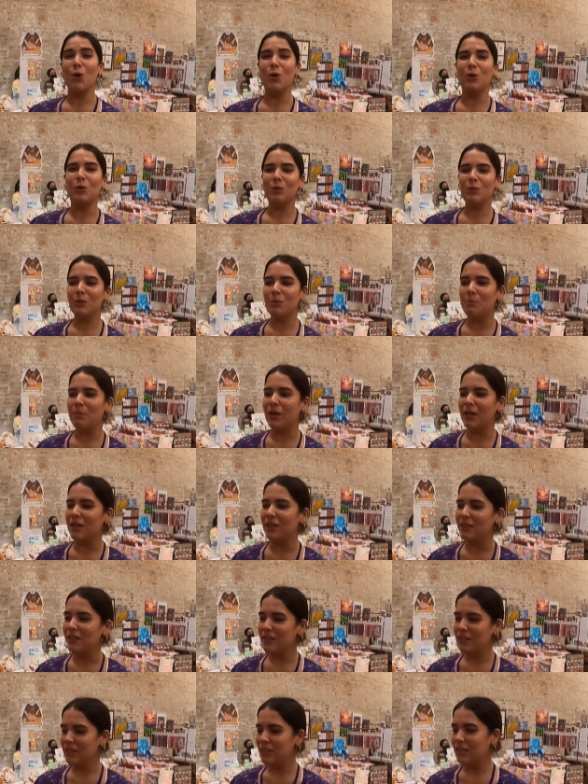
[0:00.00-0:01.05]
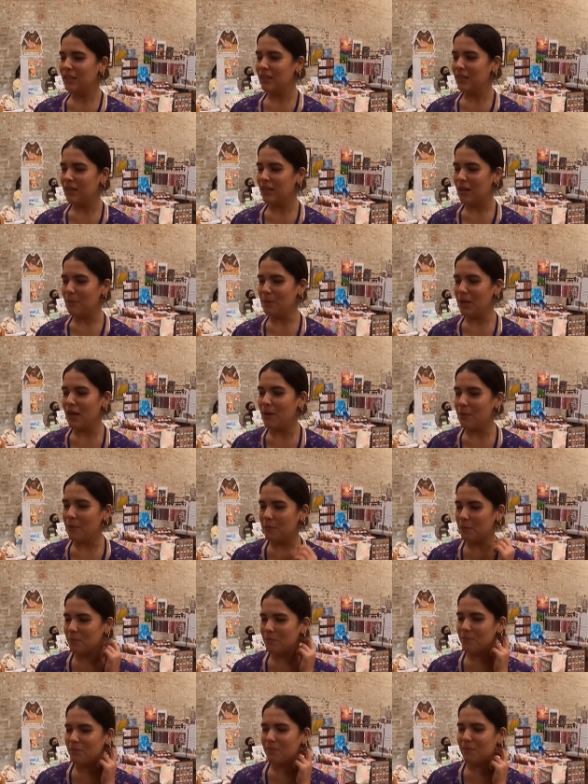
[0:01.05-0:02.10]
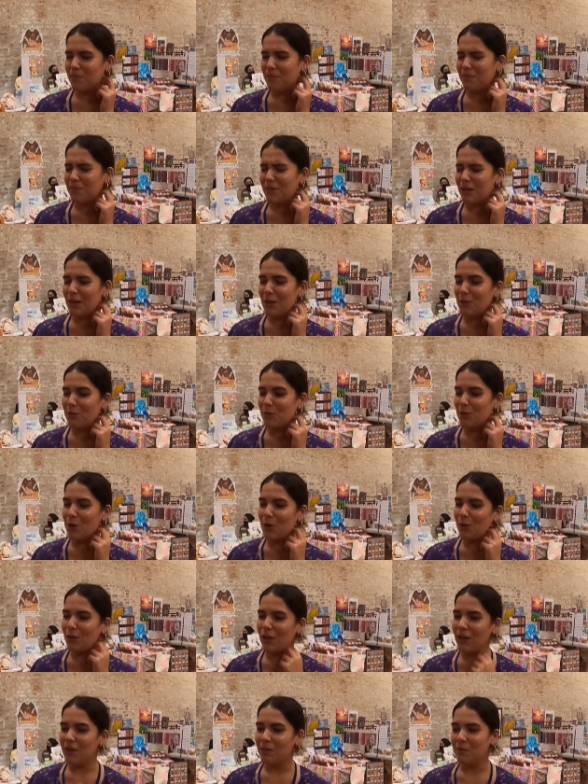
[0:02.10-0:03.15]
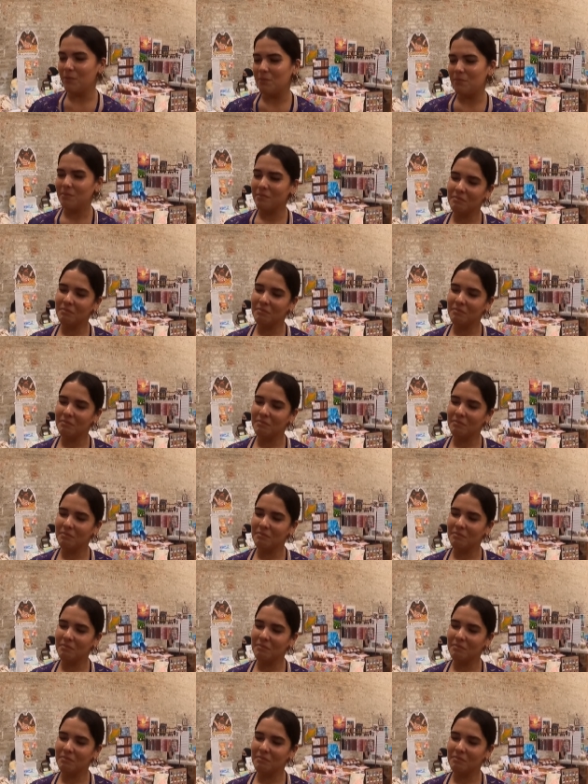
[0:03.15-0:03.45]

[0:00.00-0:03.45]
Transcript: world, but I mean, I I don't know like.